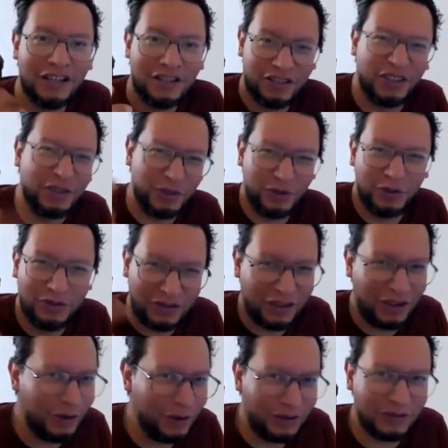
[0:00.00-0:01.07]
So you
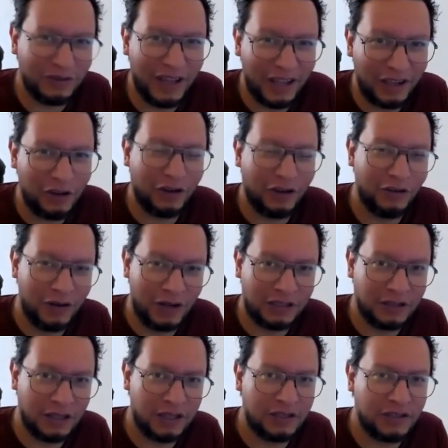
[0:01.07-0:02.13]
go echo
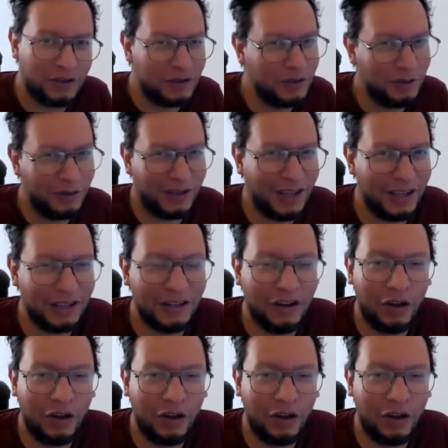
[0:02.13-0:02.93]
correcting so the student can